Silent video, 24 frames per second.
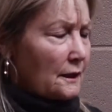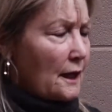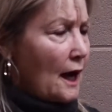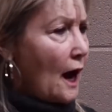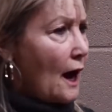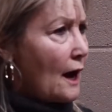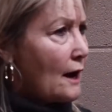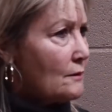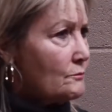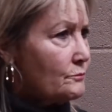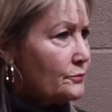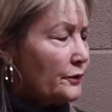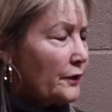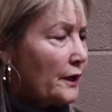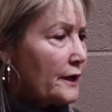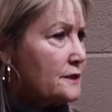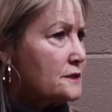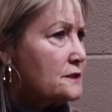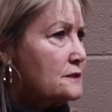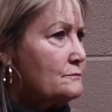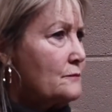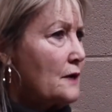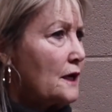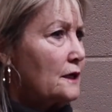
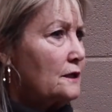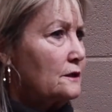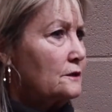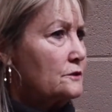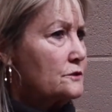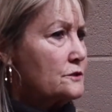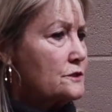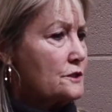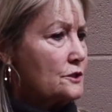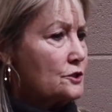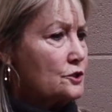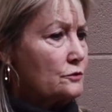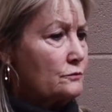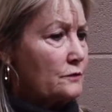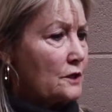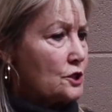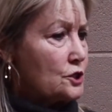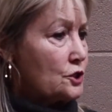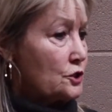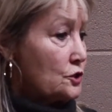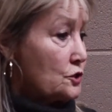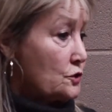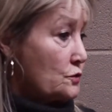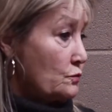complex medical
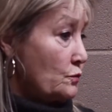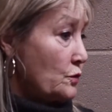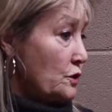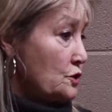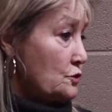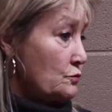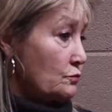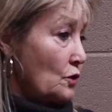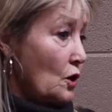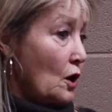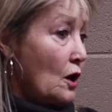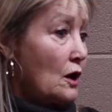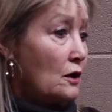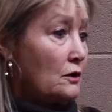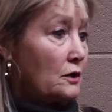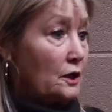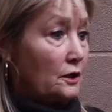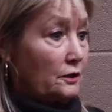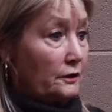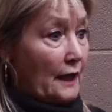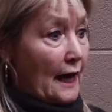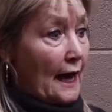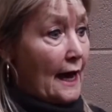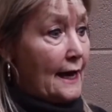situations, which were all
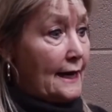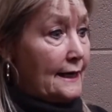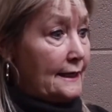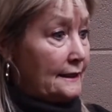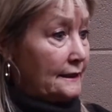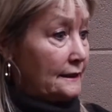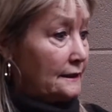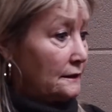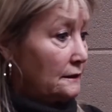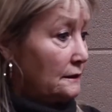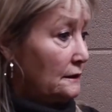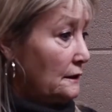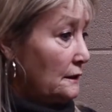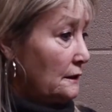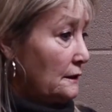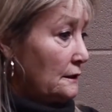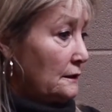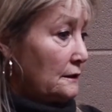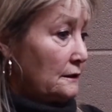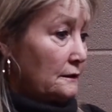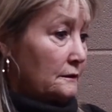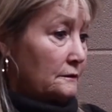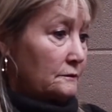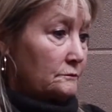
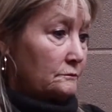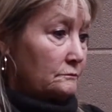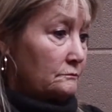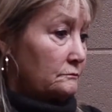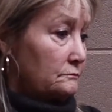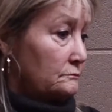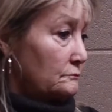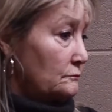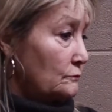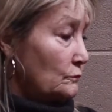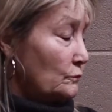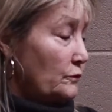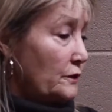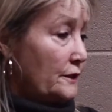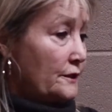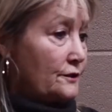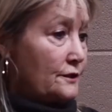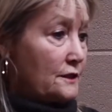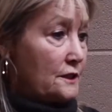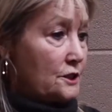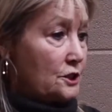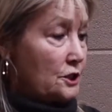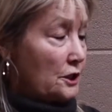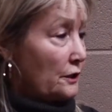colliding with
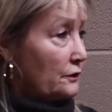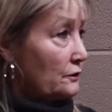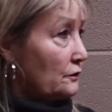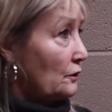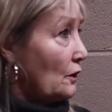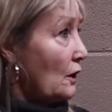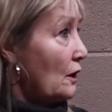each other,